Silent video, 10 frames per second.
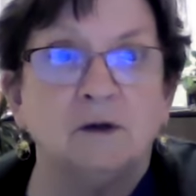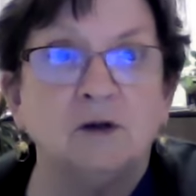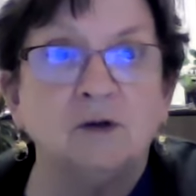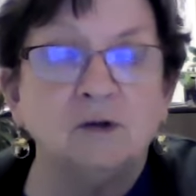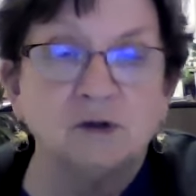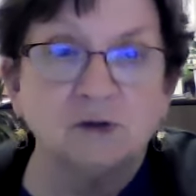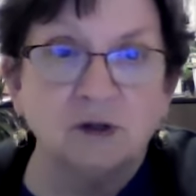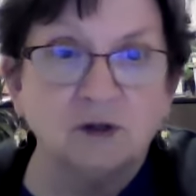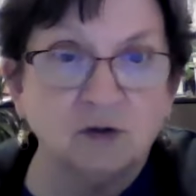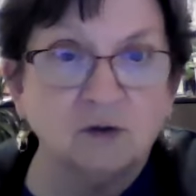use
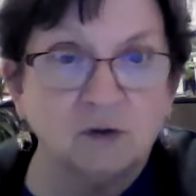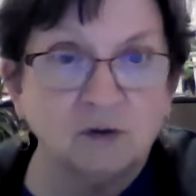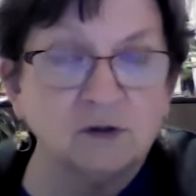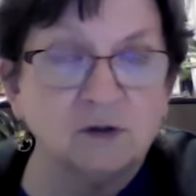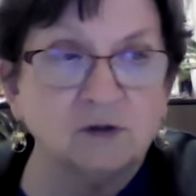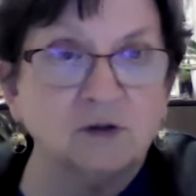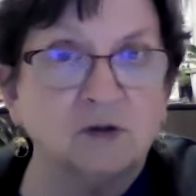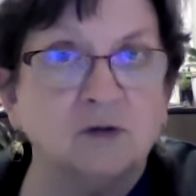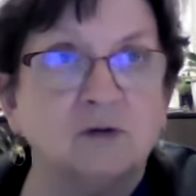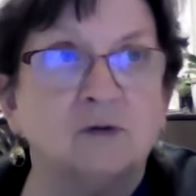tools
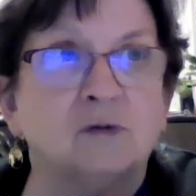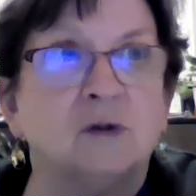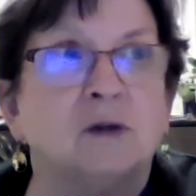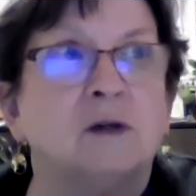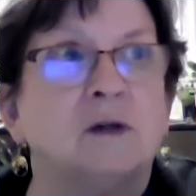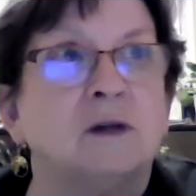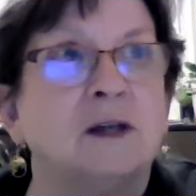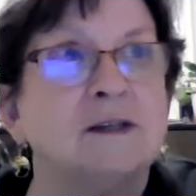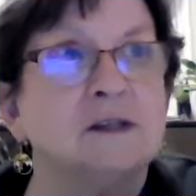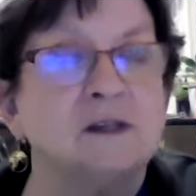to
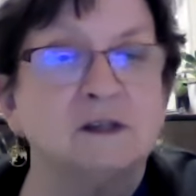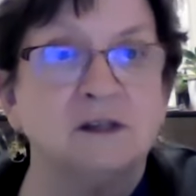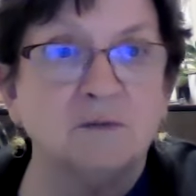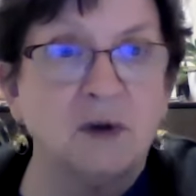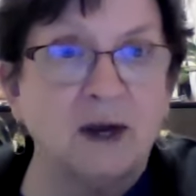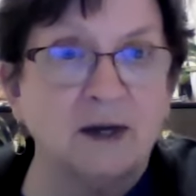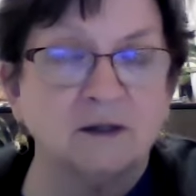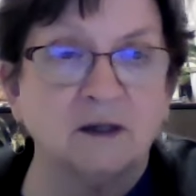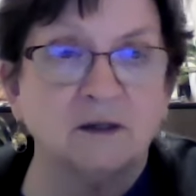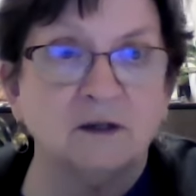lessen its
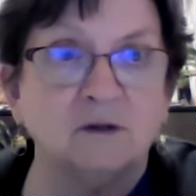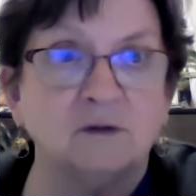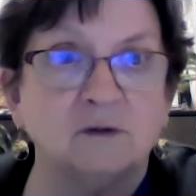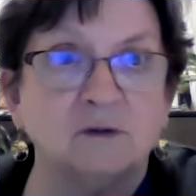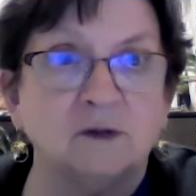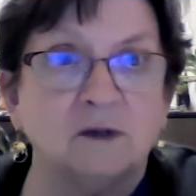impact on you